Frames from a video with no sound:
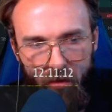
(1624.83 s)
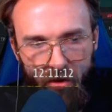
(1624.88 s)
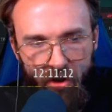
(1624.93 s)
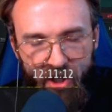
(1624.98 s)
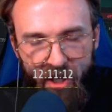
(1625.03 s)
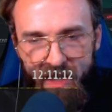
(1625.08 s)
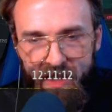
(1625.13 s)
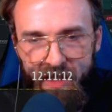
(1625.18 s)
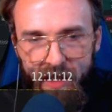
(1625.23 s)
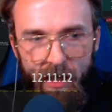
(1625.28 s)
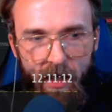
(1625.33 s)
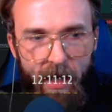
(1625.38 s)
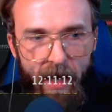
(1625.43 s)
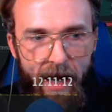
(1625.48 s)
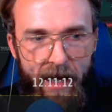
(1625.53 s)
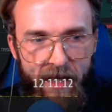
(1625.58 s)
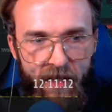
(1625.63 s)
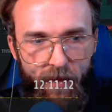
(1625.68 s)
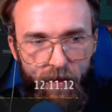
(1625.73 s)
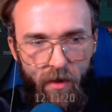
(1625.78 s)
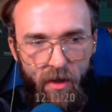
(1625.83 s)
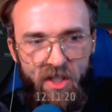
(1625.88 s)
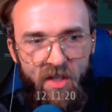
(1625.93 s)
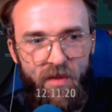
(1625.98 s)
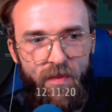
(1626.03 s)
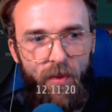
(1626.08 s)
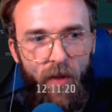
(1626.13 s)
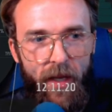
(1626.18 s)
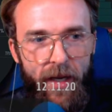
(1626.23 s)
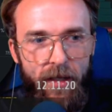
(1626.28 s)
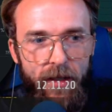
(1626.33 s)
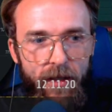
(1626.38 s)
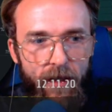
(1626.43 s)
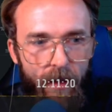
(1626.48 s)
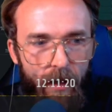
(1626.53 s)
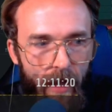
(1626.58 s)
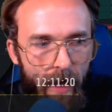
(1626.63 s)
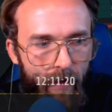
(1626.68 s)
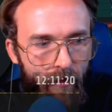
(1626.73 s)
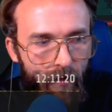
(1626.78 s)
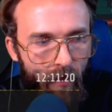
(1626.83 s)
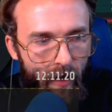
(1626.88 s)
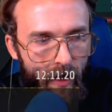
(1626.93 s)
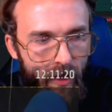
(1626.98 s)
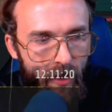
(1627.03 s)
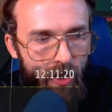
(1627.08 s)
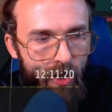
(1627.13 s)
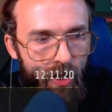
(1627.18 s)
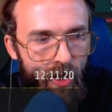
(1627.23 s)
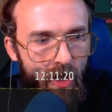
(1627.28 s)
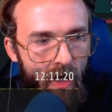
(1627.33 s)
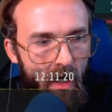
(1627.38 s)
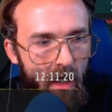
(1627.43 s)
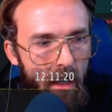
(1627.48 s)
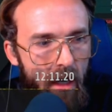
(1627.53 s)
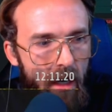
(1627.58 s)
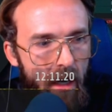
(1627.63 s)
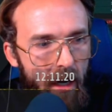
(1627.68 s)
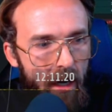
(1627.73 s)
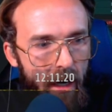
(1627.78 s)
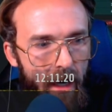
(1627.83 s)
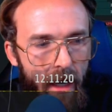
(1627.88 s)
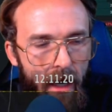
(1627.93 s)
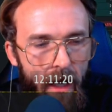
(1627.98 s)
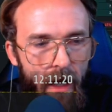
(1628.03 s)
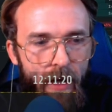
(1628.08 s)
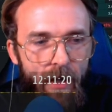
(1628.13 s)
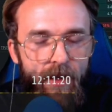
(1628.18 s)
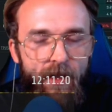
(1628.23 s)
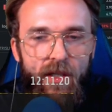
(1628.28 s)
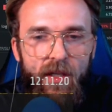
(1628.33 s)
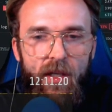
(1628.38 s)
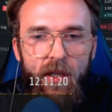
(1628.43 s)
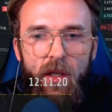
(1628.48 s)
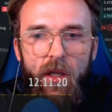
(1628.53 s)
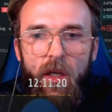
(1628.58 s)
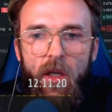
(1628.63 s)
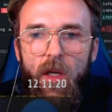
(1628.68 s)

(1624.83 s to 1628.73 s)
Jason Casper explained leverage, and uh,